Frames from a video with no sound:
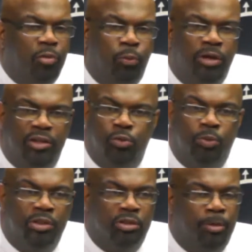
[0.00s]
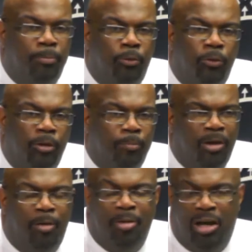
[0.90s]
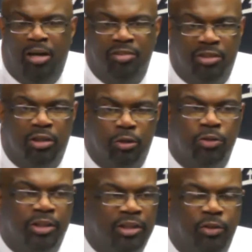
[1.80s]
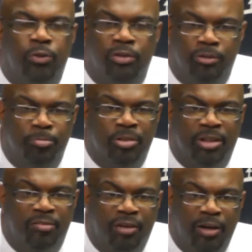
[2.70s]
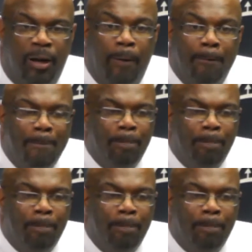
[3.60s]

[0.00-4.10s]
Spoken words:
Every one of these wins are important. But, I mean, obviously Coach Carey's going through some stuff right now.